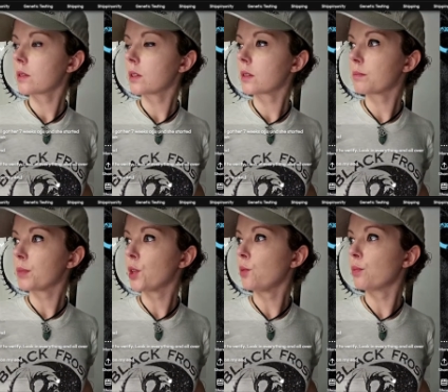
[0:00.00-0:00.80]
just
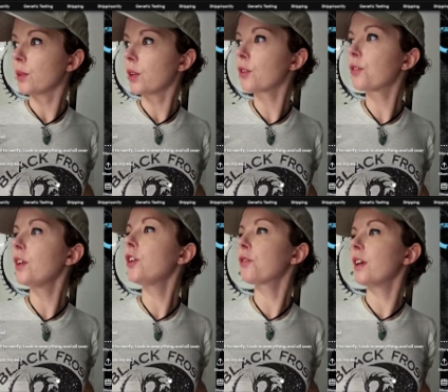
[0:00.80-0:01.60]
poop. You're
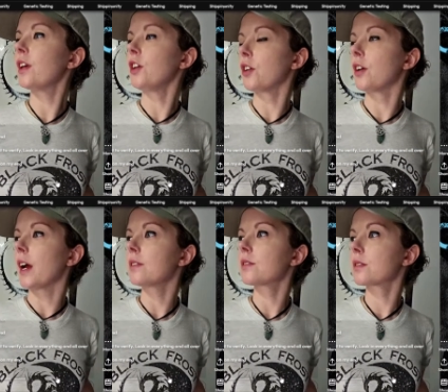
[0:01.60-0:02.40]
thinking
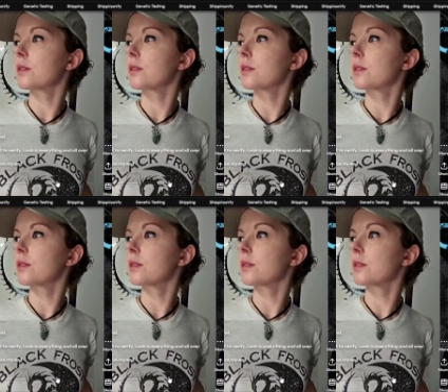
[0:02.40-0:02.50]
urates.